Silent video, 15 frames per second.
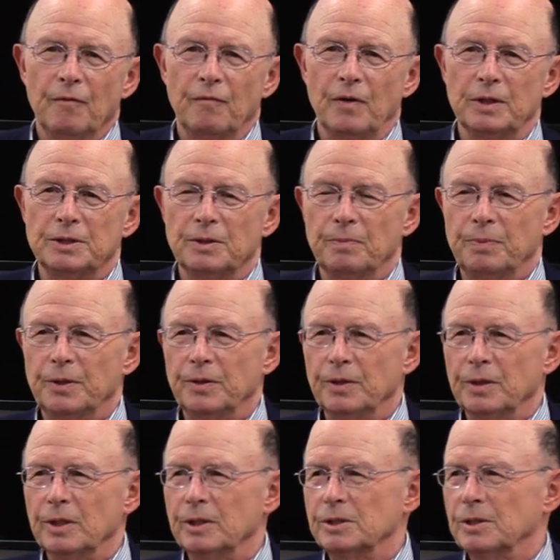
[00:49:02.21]
French
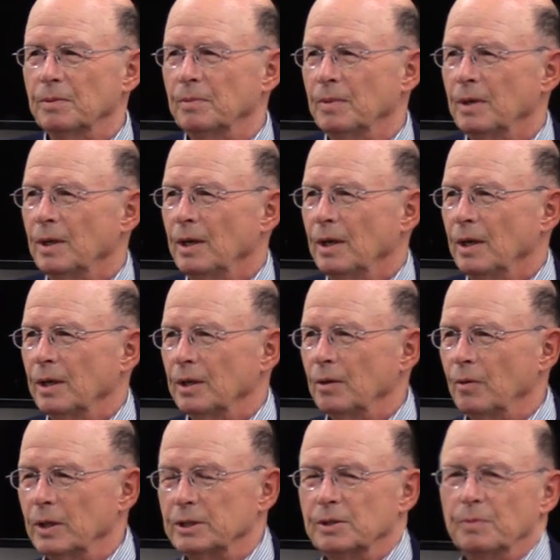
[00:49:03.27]
imperialism,
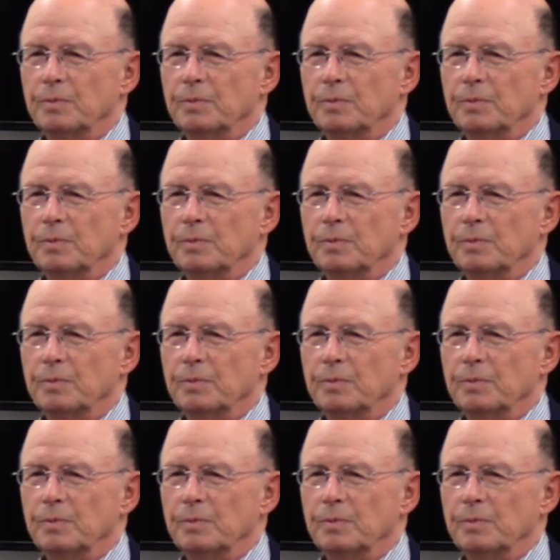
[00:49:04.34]
U.S.